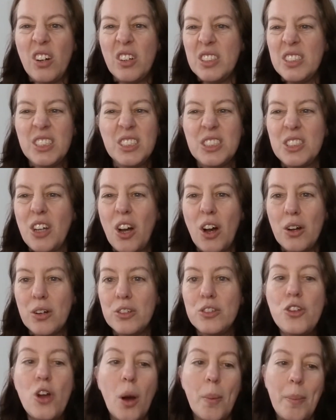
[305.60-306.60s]
There's
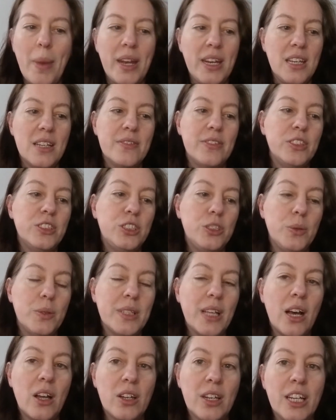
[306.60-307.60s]
not many of us doing
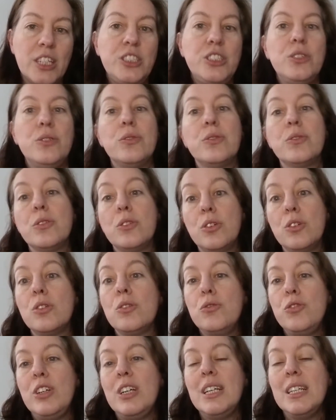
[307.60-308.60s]
that unless you've
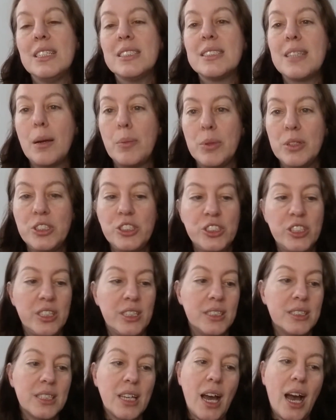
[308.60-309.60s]
really established and
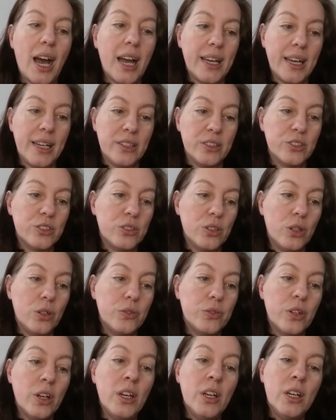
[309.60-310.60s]
into high end stuff.
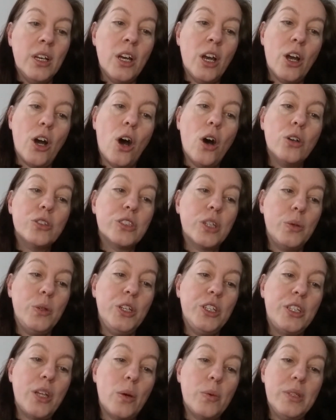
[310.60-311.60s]
Also,
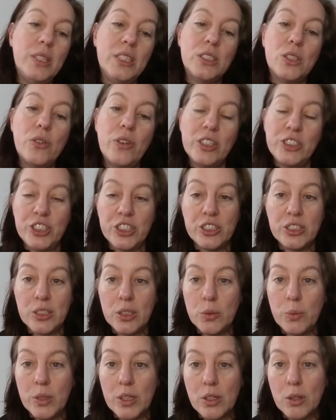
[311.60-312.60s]
you don't need to register
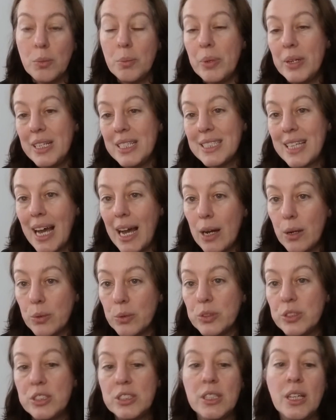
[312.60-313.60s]
with Companies
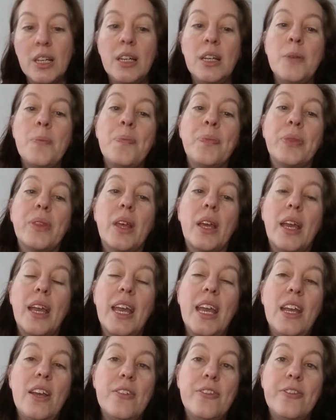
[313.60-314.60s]
House
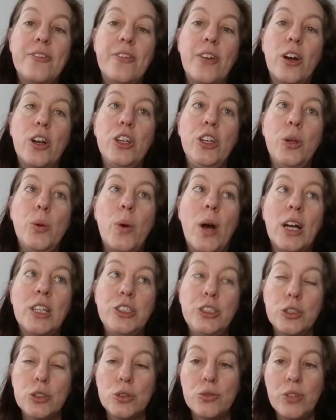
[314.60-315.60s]
if you are
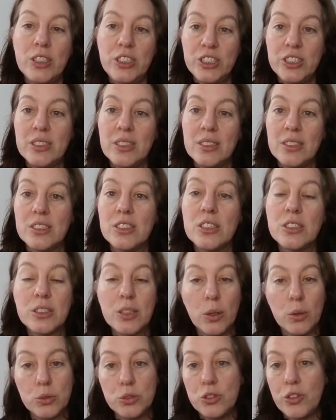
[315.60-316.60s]
just registered as a
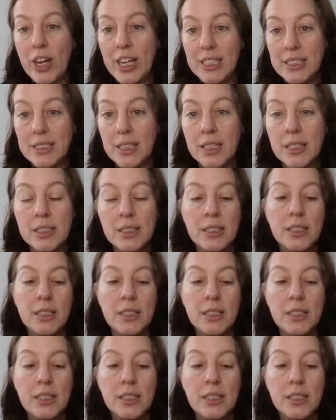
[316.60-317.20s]
sole trader.